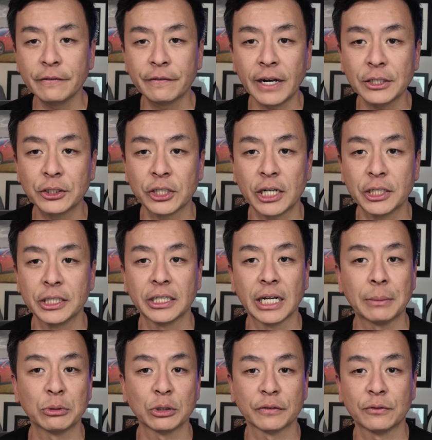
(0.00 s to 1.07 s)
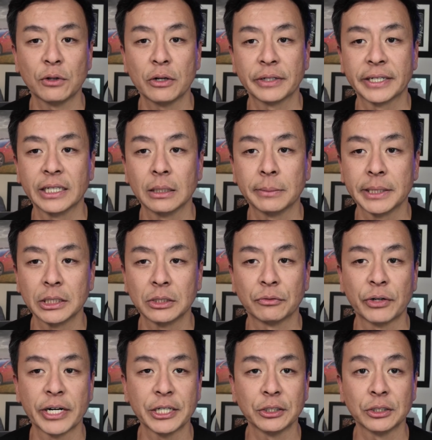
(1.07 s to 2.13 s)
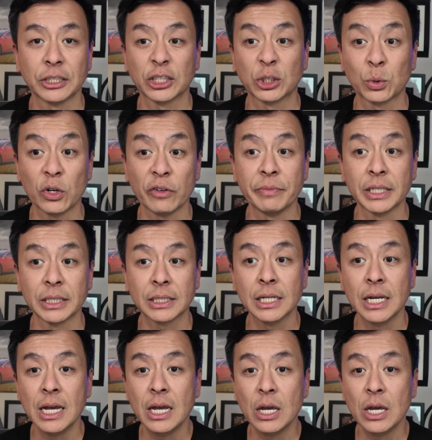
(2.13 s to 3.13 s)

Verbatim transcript: Fast charging enables 400 kilometers of range in just 12 minutes,